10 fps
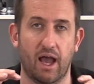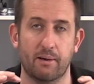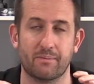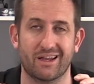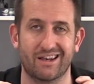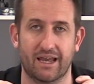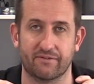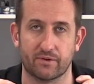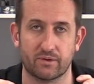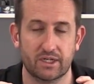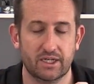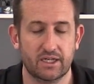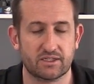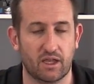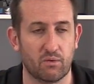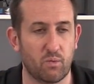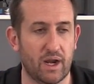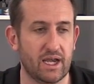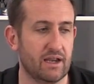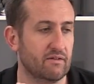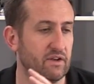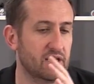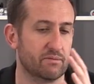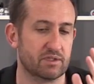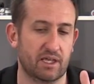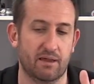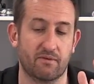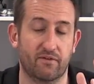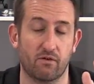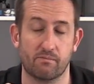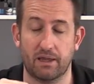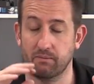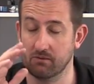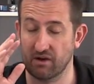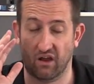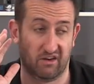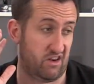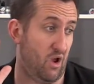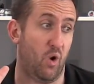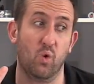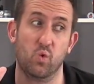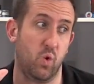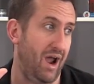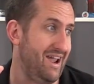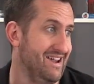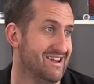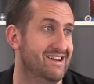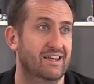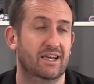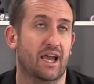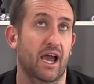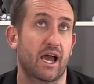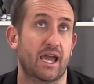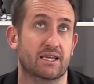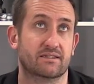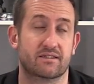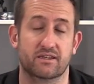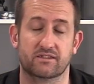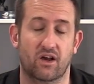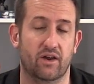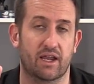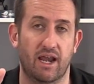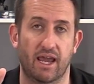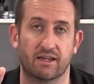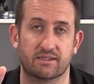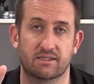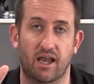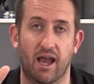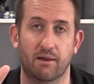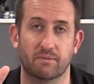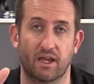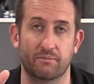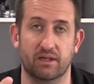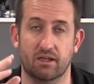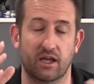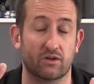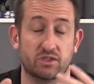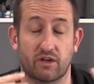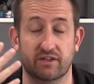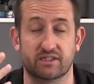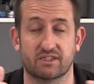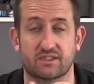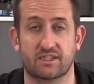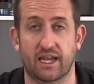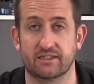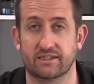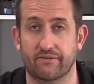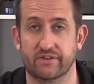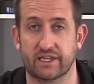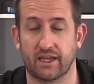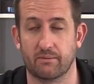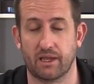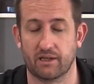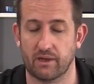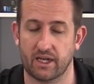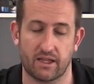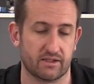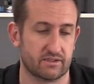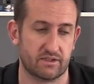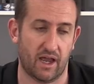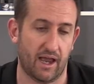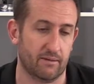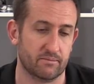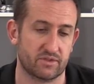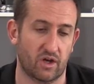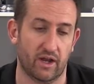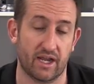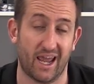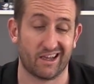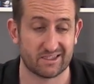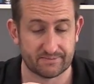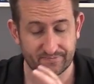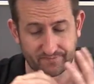um, level. So when NVIDIA was saying before and people were like, no way, uh, is the Titan X um, going to be the, oh sorry, is the 1070 going to be anywhere near the um, Titan X?